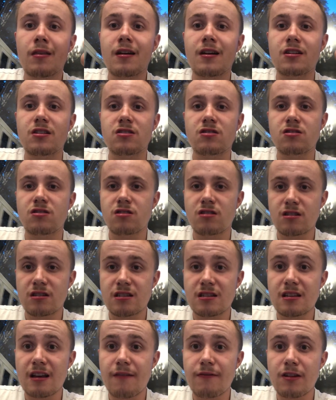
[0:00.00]
as the
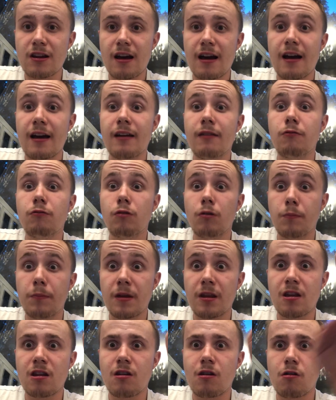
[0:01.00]
7A will be
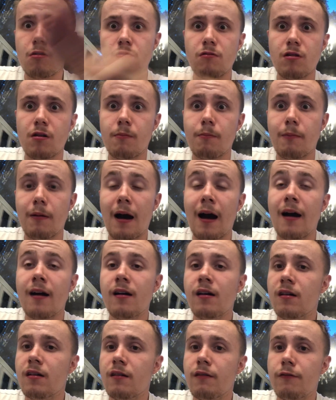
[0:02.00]
the new number
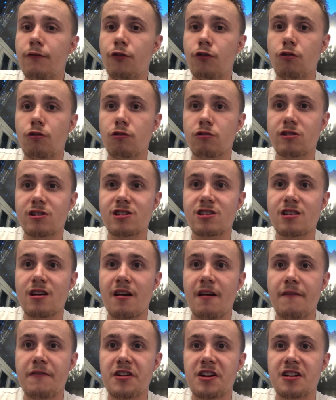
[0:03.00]
for the
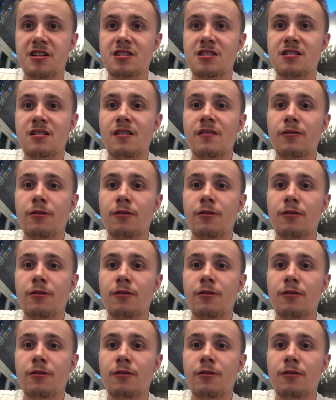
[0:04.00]
service.